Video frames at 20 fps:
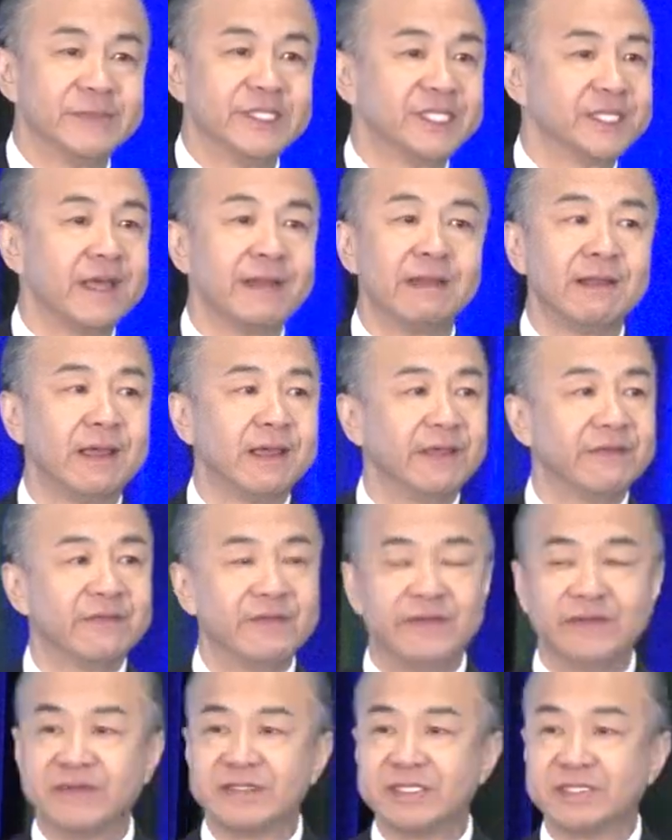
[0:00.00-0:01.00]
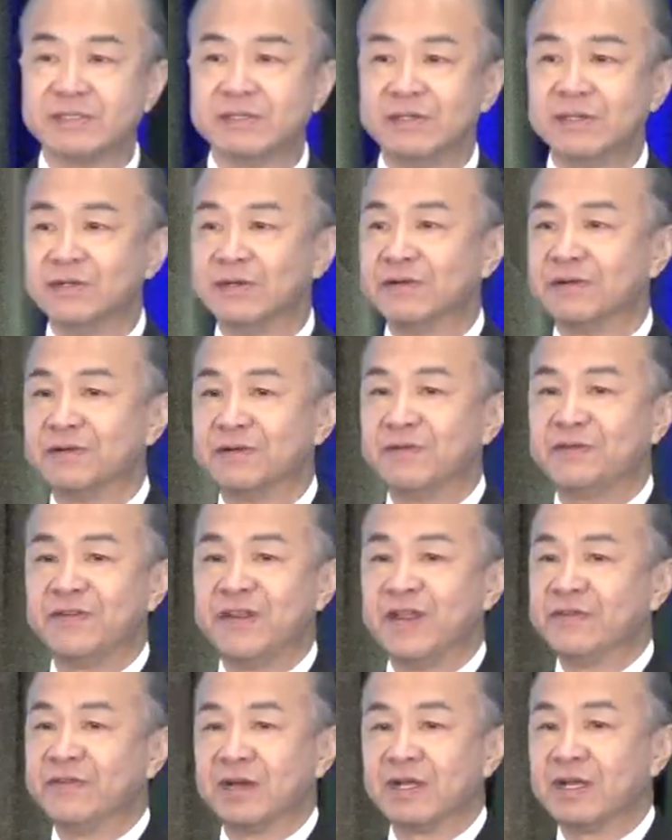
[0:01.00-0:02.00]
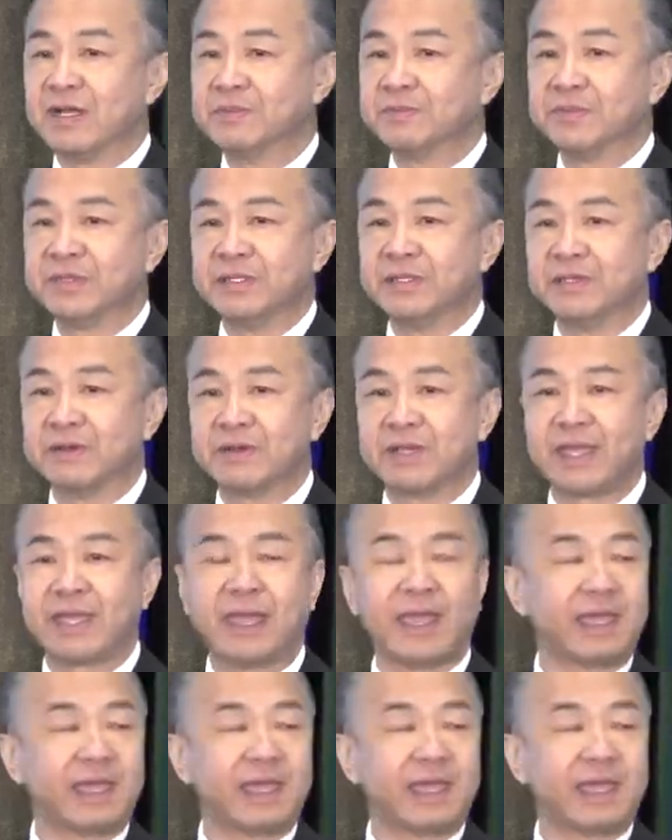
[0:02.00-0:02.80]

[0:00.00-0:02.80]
Sun Life is your favorite company or